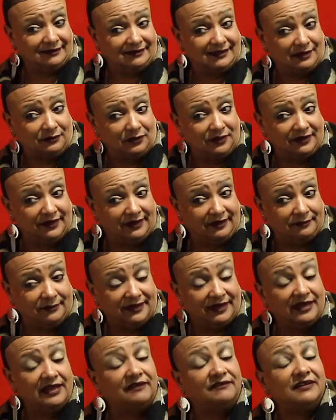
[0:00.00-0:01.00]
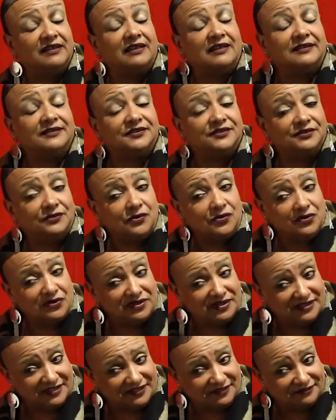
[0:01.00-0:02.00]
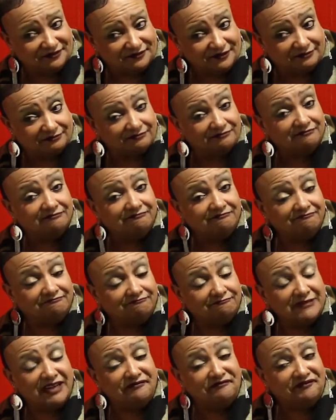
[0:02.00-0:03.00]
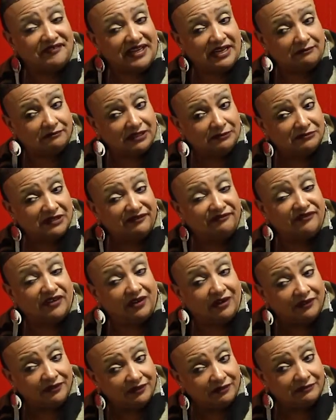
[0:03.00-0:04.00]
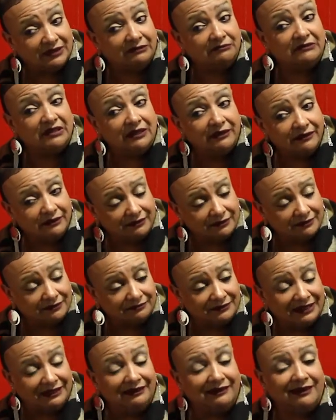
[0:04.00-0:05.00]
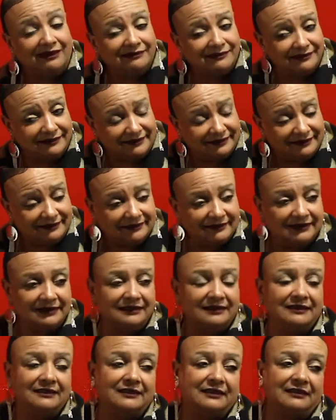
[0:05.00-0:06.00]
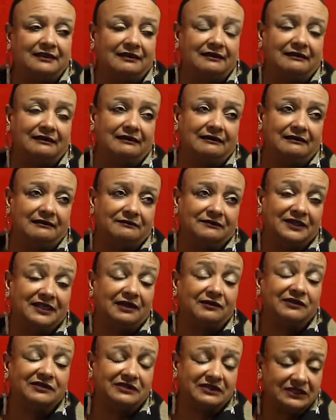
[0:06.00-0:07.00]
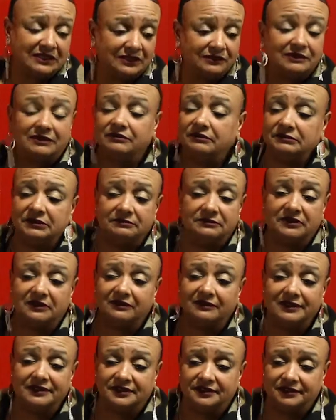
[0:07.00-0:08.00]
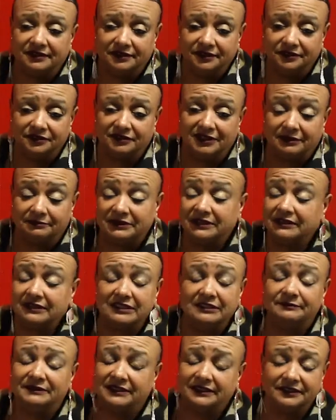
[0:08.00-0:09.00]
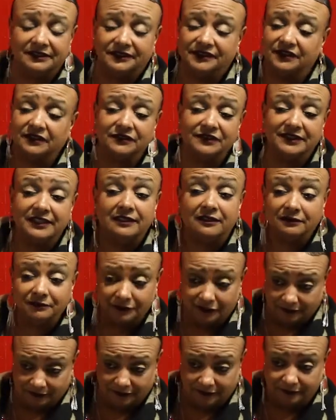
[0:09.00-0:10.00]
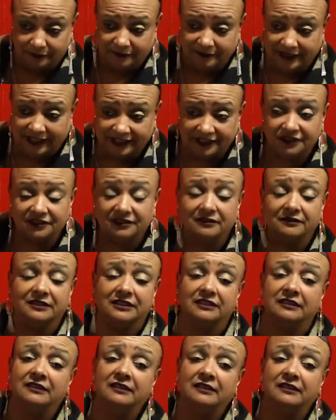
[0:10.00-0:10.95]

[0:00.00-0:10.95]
that were there, but I have a lot of stories from my family, my father, my mother, my aunt. When I was little, I remember going to the dewdrop and sleeping in those hotel rooms next to the